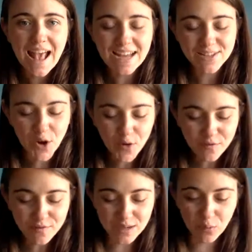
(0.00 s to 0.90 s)
And
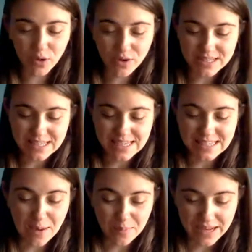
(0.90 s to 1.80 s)
hopefully what you can see is
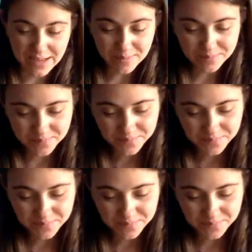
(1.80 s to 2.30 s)
happening